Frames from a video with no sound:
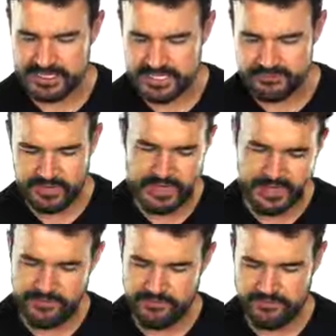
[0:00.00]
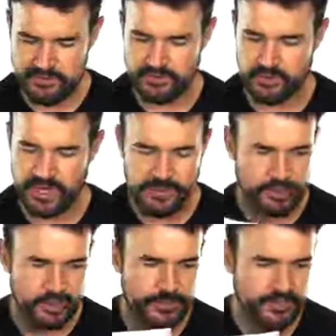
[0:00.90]
List 5,
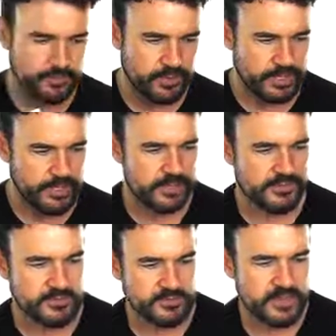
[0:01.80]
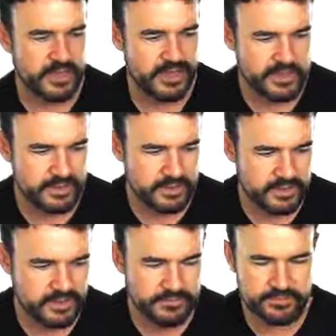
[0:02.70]
vocabulary 3, it's the
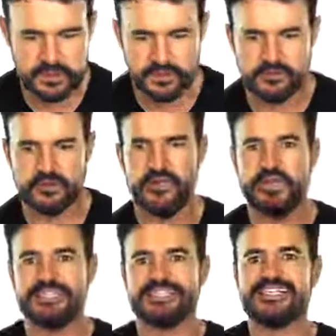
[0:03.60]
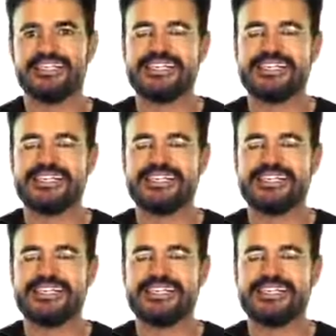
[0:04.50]
end of this list.